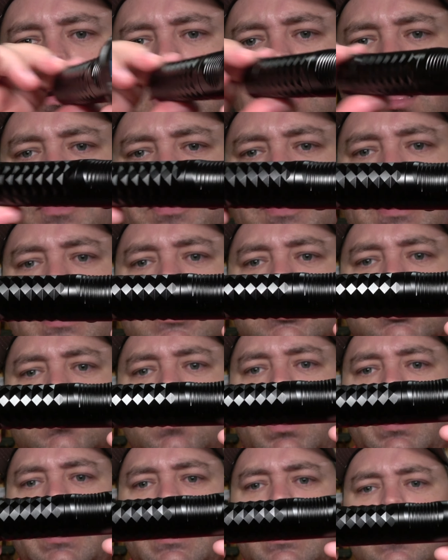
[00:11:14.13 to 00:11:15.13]
I think it's
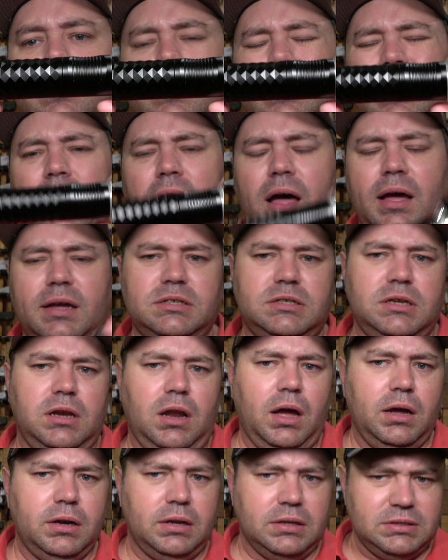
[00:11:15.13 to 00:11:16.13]
quite a nice
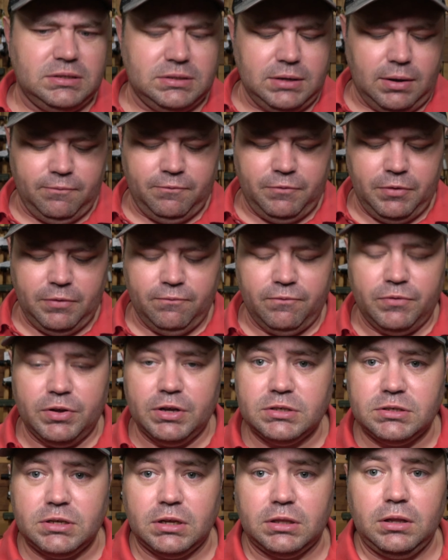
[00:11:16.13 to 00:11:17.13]
light and something
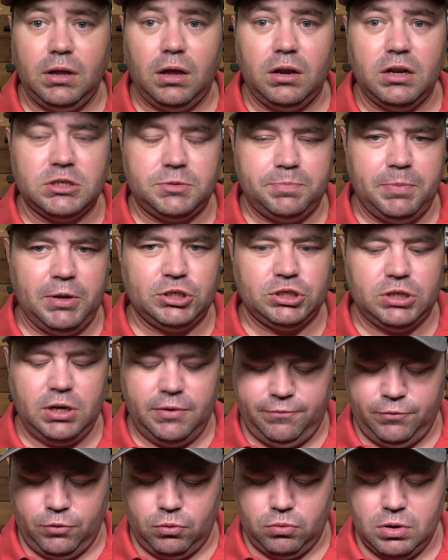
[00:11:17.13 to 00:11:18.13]
versatile, especially
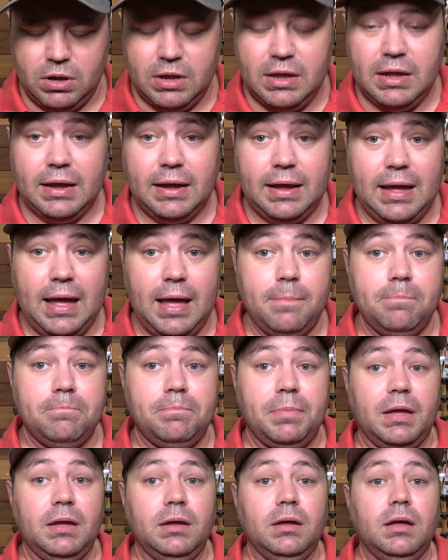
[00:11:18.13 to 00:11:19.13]
for
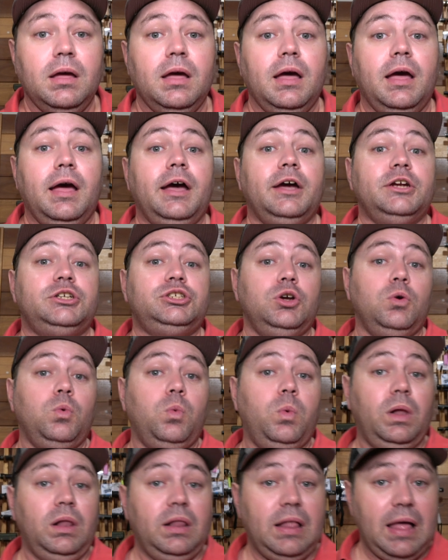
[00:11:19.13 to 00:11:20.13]
camping, as you
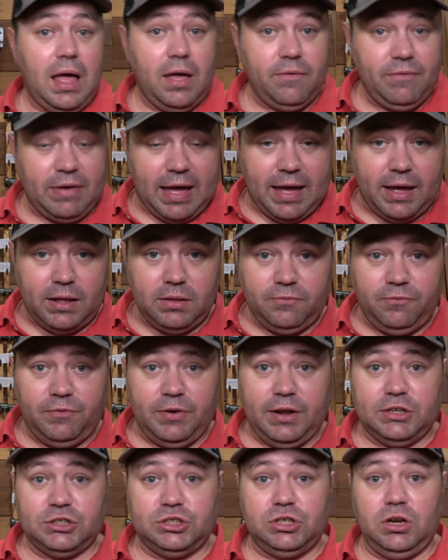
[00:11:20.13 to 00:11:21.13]
will have a hand
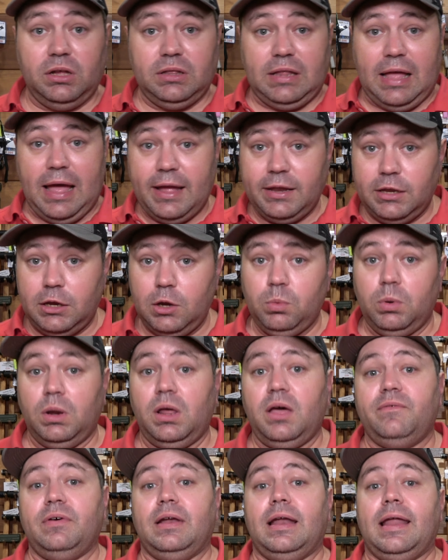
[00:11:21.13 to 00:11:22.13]
flashlight and you will
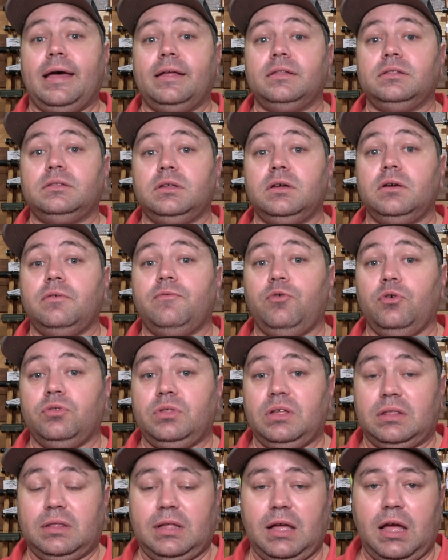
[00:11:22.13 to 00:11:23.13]
have a lantern for
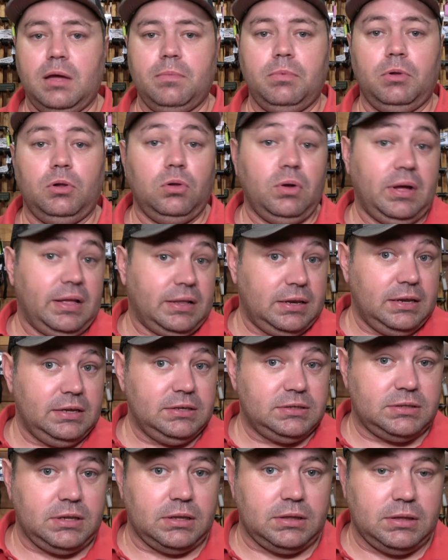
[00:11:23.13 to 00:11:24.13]
the table, or at
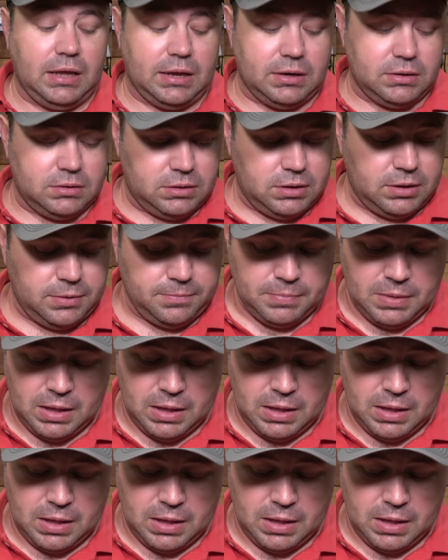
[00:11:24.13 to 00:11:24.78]
least a tent.